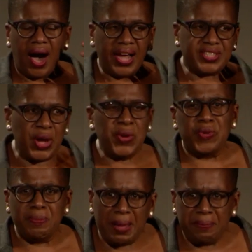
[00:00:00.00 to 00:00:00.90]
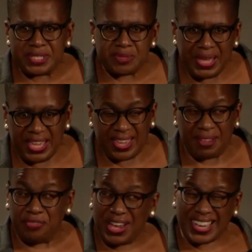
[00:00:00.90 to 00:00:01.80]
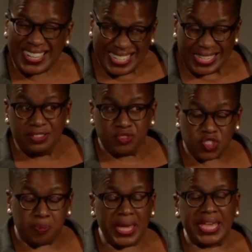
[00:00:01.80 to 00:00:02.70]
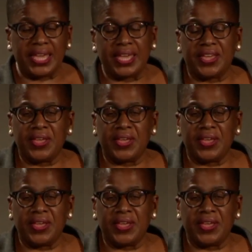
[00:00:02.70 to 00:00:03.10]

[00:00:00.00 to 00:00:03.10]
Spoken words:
I don't remember speaking. In fact, I didn't speak.